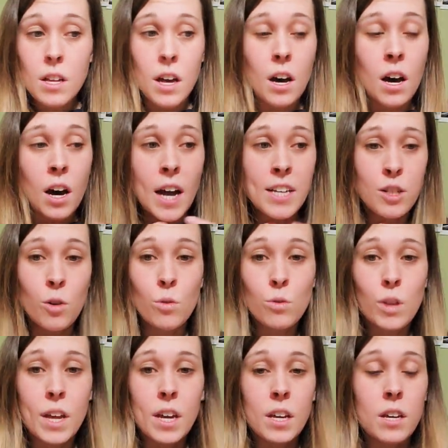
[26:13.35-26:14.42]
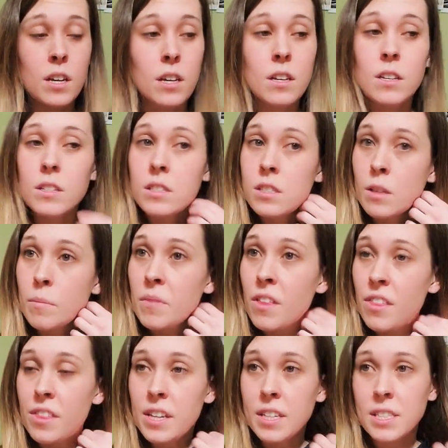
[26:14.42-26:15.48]
I don't like some of the
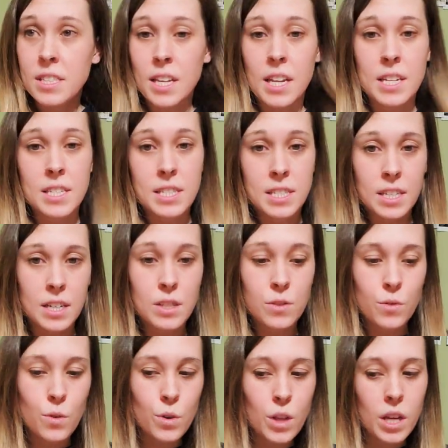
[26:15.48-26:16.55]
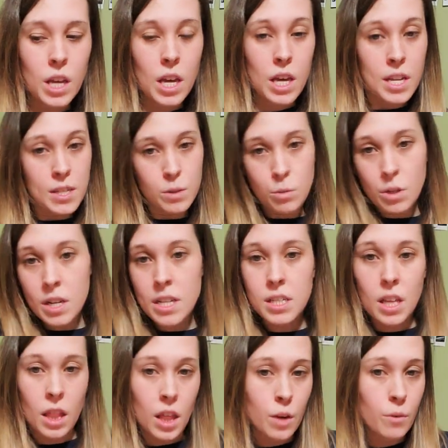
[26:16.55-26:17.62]
things that it stands for. Like, it is what it is. I
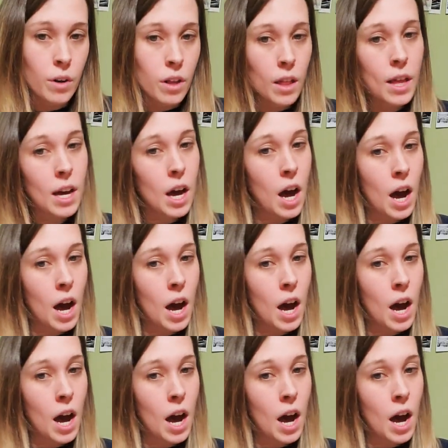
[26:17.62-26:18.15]
like what I like.